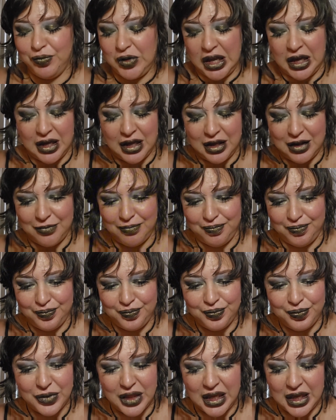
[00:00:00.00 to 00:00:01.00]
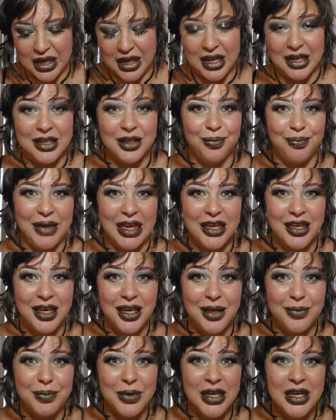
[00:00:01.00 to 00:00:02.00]
and
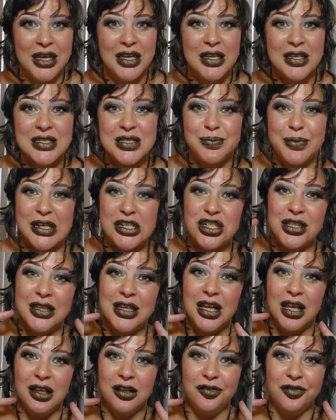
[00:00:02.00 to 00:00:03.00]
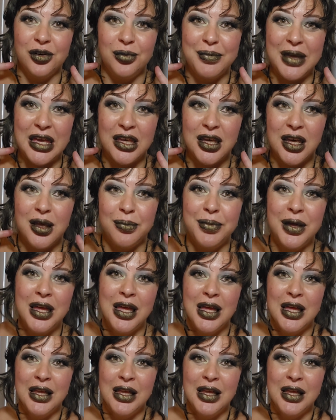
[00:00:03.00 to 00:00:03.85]
makeup, especially colorful makeup,